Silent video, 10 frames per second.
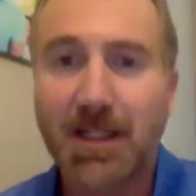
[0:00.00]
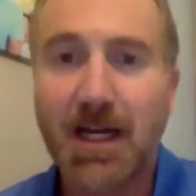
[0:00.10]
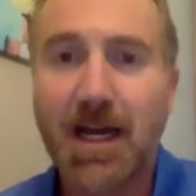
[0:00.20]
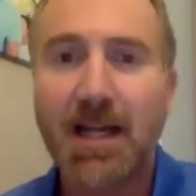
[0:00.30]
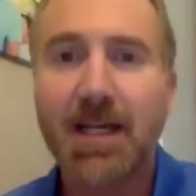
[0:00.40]

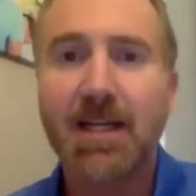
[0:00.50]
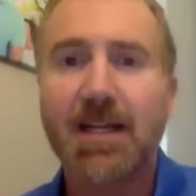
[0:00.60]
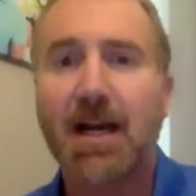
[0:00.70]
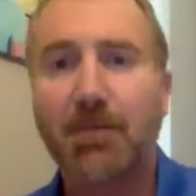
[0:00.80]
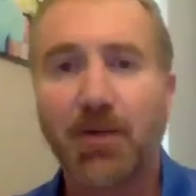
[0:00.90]
Yeah. Hey,
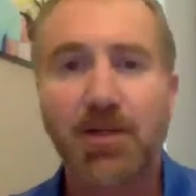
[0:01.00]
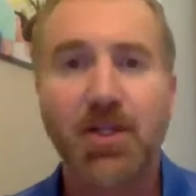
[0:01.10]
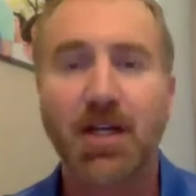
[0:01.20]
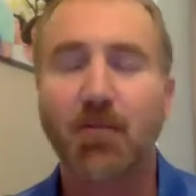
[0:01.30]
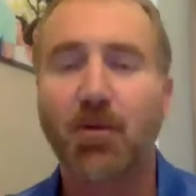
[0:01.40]
I
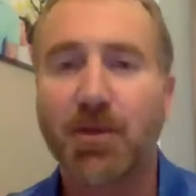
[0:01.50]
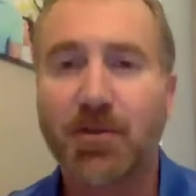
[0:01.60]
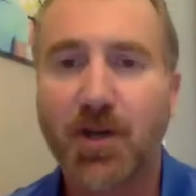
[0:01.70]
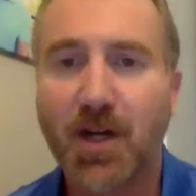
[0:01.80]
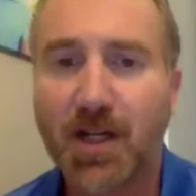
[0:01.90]
appreciate we've been
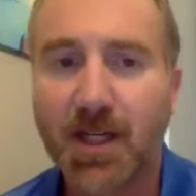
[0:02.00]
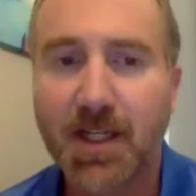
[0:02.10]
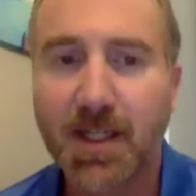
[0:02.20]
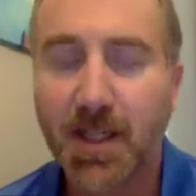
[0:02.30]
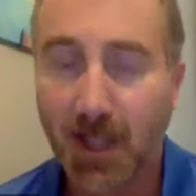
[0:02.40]
trying to
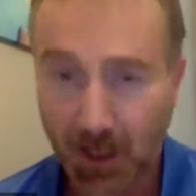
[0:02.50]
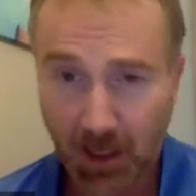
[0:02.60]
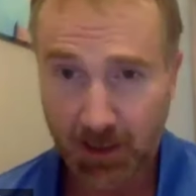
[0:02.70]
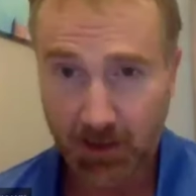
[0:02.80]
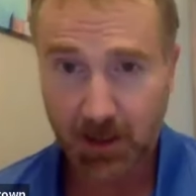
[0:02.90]
get
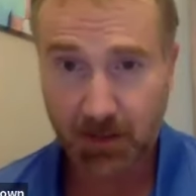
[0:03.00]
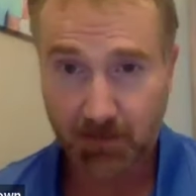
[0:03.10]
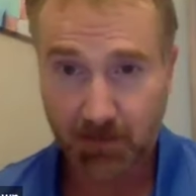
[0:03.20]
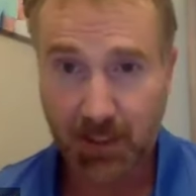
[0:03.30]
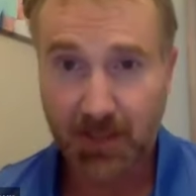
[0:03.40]

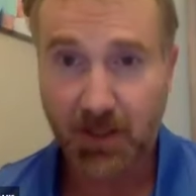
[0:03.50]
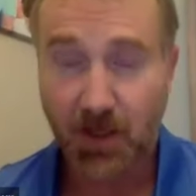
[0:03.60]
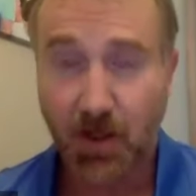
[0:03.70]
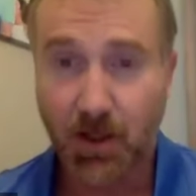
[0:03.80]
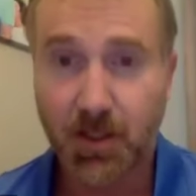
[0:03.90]
Tessa
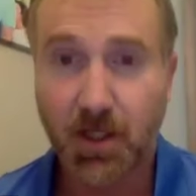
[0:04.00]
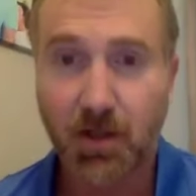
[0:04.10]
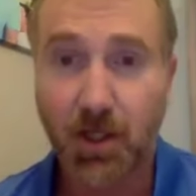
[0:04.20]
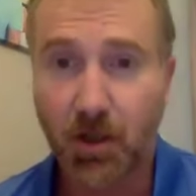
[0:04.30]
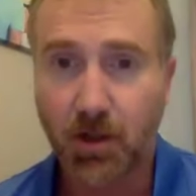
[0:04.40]
on to
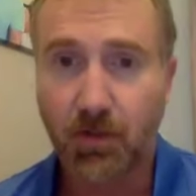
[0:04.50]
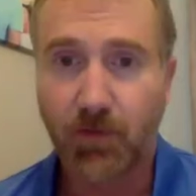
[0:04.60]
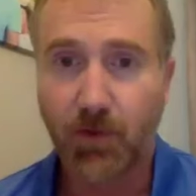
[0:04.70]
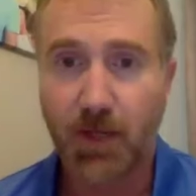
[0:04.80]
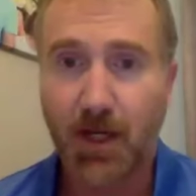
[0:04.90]
talk yoga
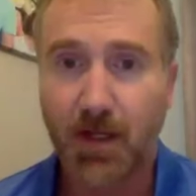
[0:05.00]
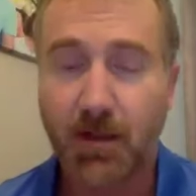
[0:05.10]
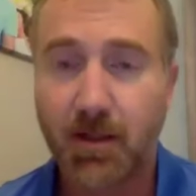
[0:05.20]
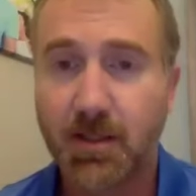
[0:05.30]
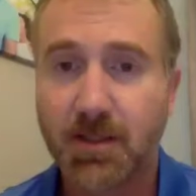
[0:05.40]
for about
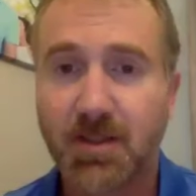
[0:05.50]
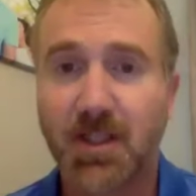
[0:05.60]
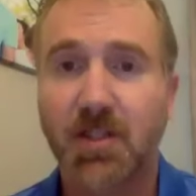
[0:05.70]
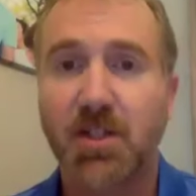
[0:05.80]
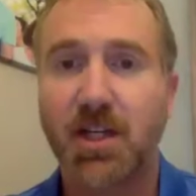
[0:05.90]

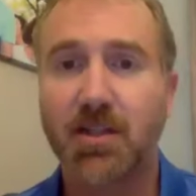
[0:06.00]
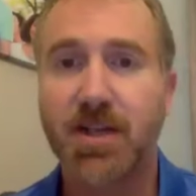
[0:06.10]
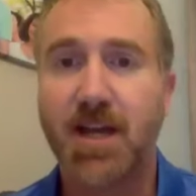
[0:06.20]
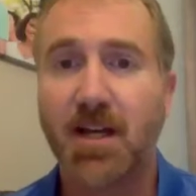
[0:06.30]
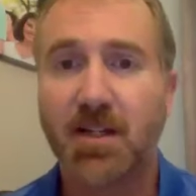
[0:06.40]
6 years
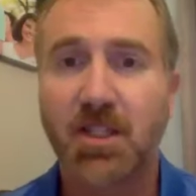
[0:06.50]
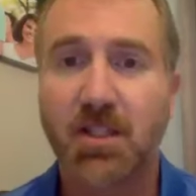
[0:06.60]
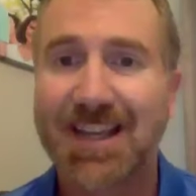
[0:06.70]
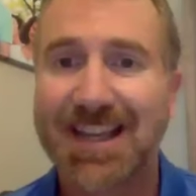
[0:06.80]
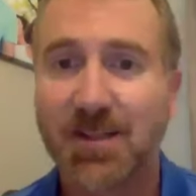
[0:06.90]
now.
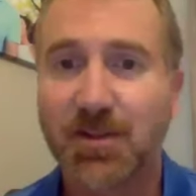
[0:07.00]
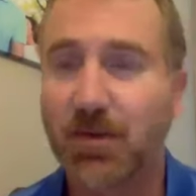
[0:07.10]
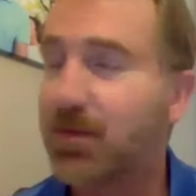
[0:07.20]
She's canceled